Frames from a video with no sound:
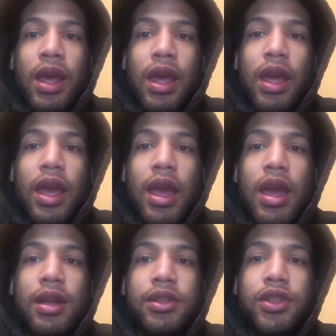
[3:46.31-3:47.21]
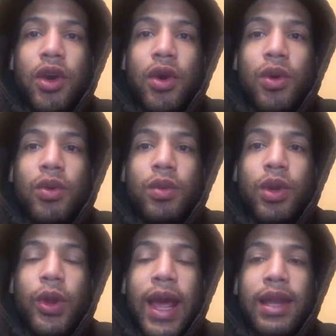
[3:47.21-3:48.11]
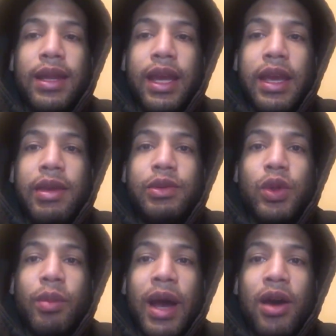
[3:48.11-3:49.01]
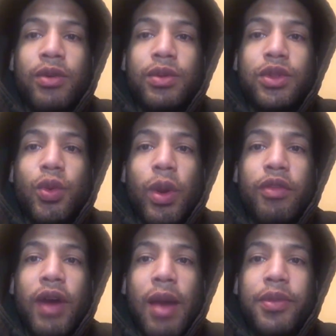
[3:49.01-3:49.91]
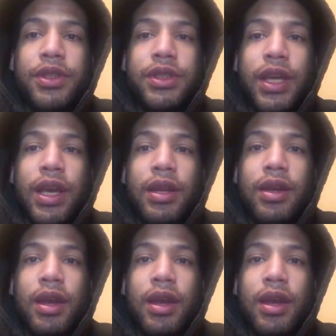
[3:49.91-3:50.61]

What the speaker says: and so that leaves with about 25%